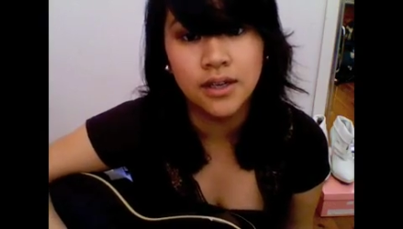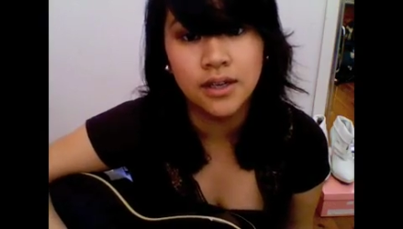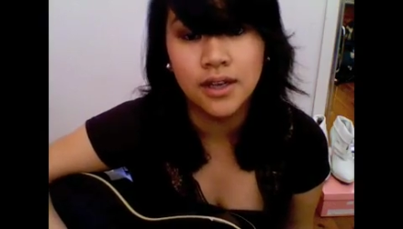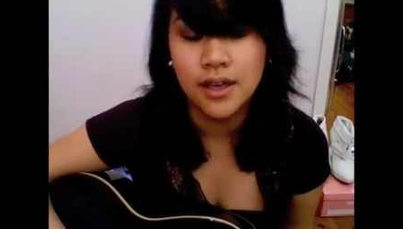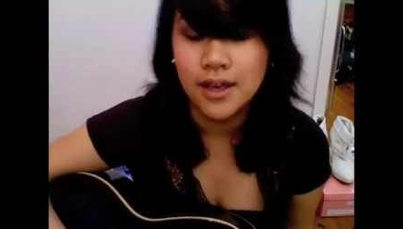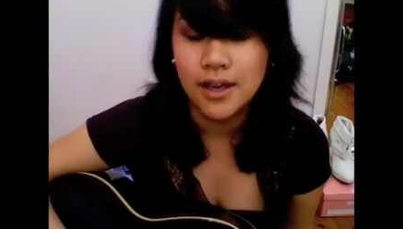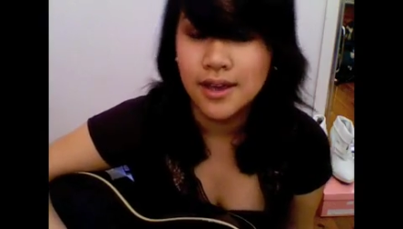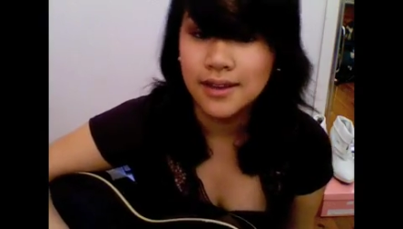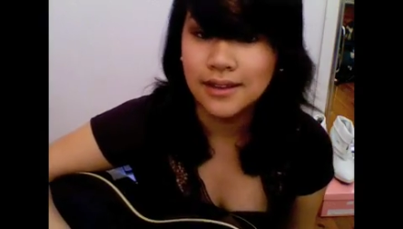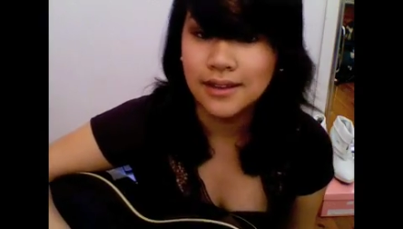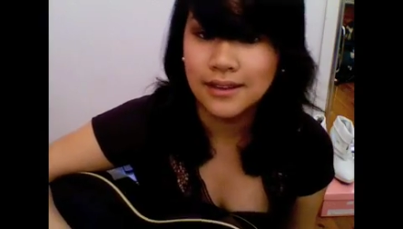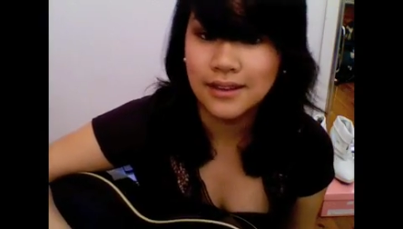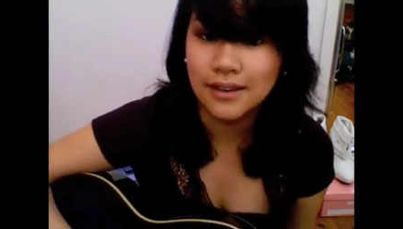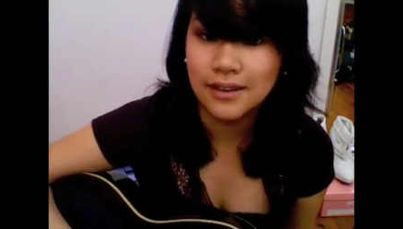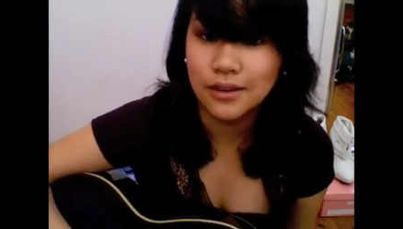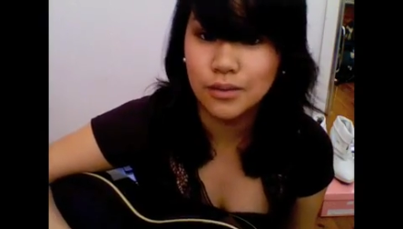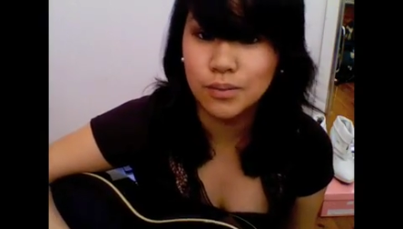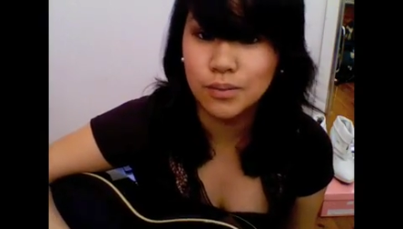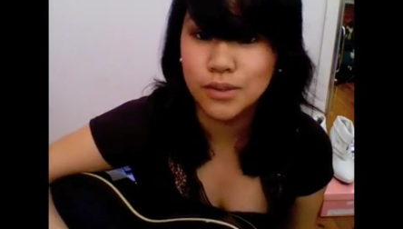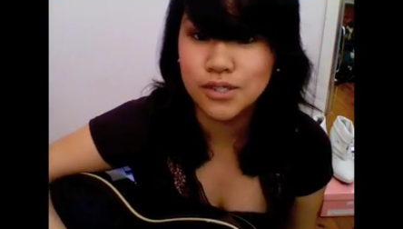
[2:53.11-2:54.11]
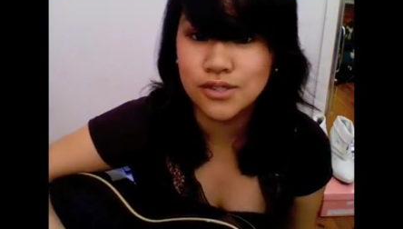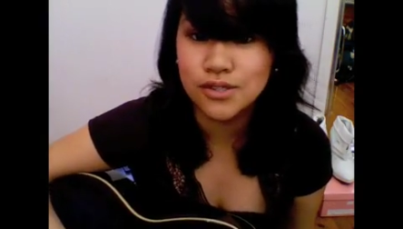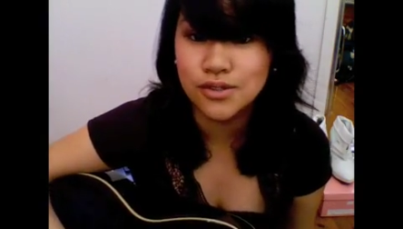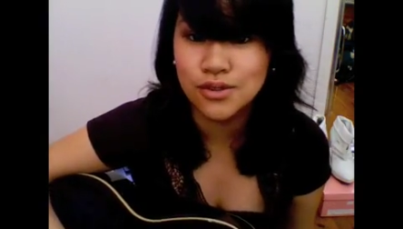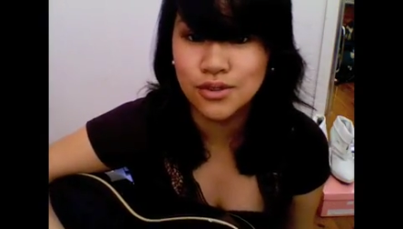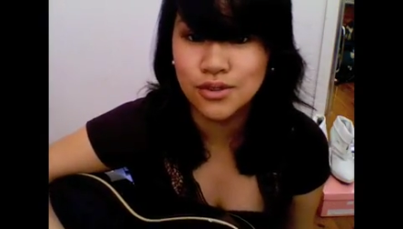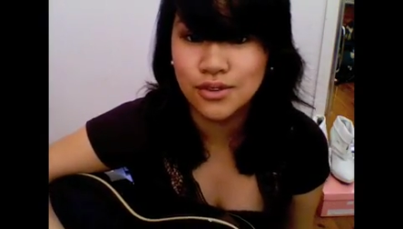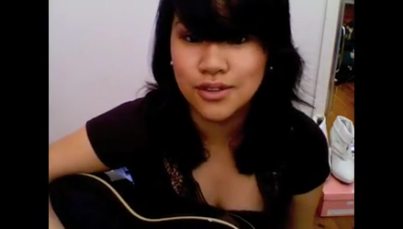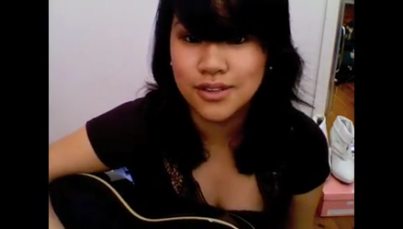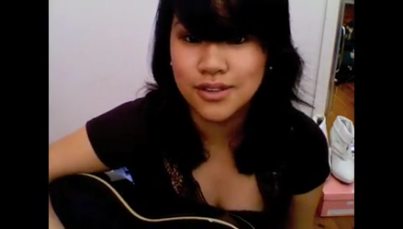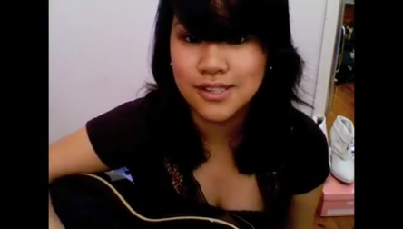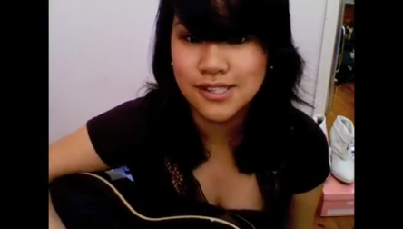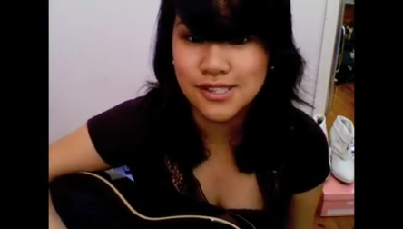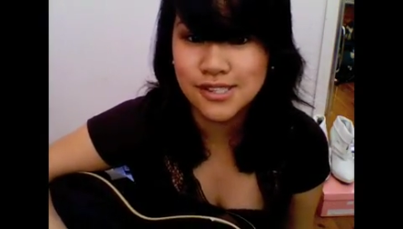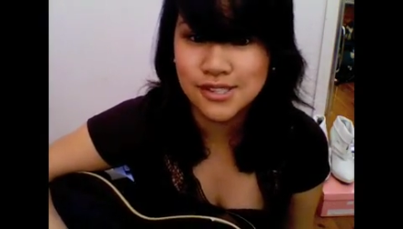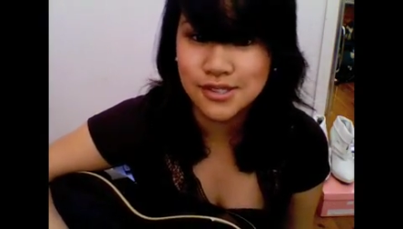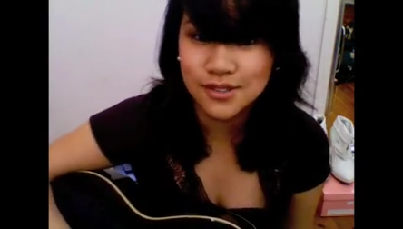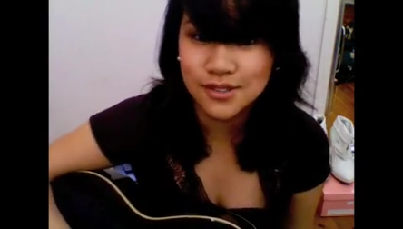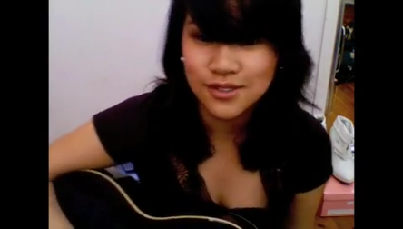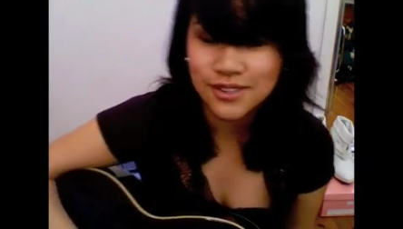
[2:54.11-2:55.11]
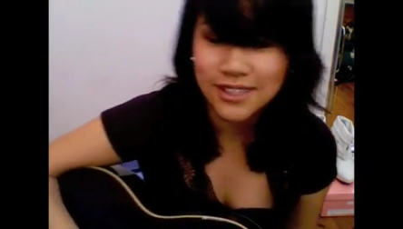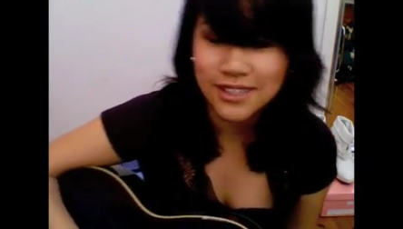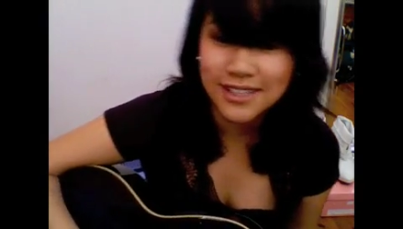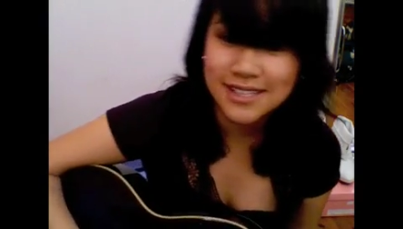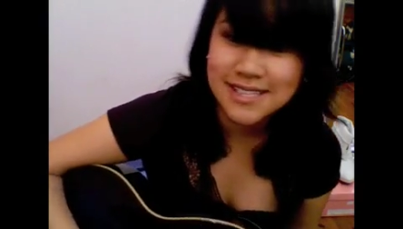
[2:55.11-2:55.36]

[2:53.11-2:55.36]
Can it be sooner than soon?